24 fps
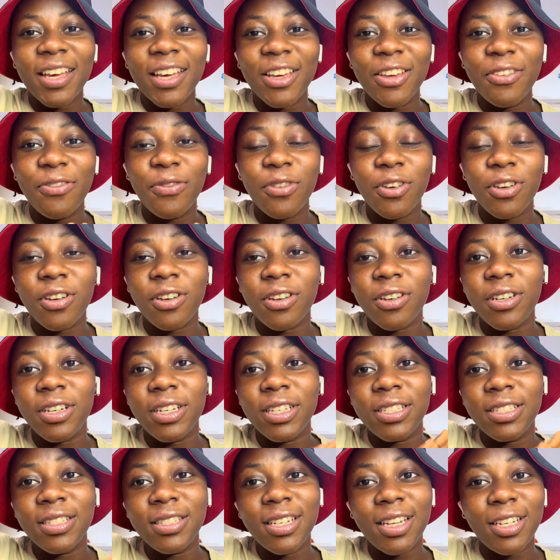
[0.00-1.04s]
if you are a
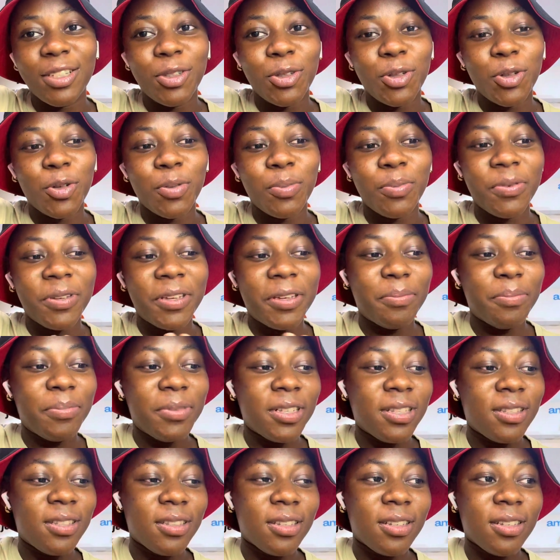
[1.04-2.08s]
startup a
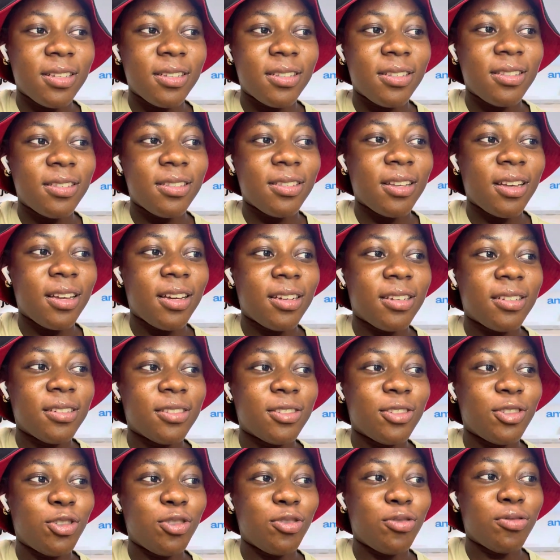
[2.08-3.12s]
business
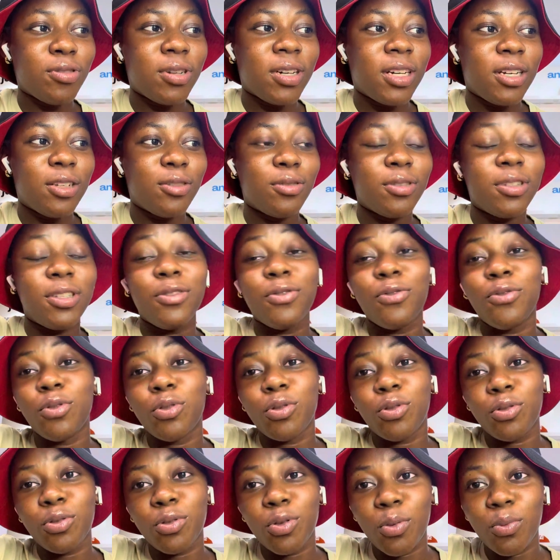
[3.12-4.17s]
and you are looking for
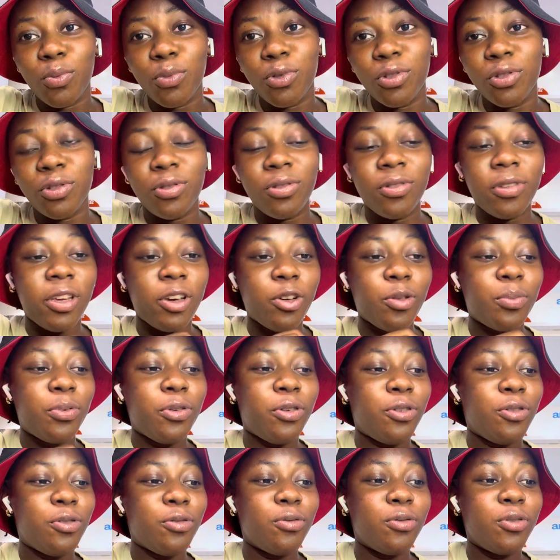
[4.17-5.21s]
someone to
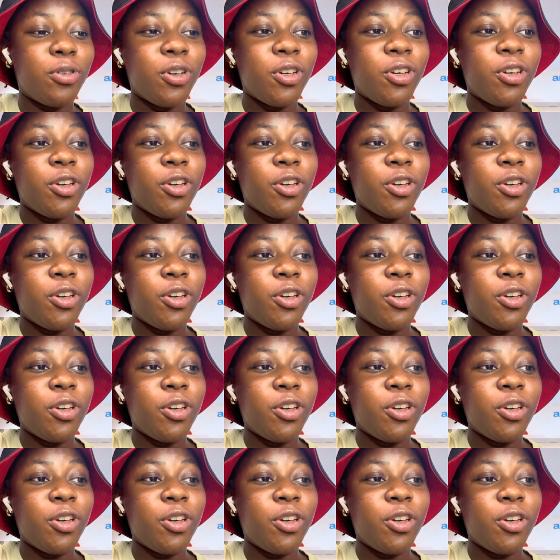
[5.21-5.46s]
help you